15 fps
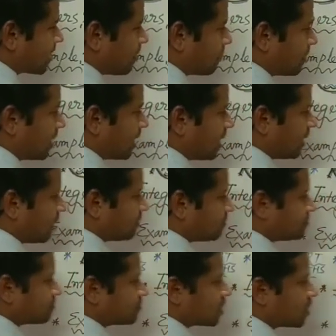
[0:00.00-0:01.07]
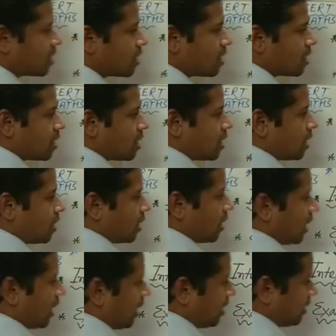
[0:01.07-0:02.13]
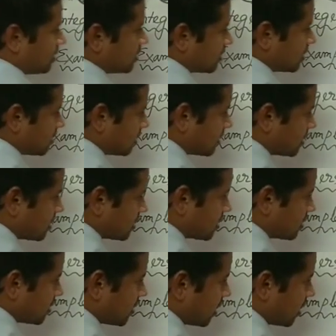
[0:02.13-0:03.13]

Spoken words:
capital N, and this is the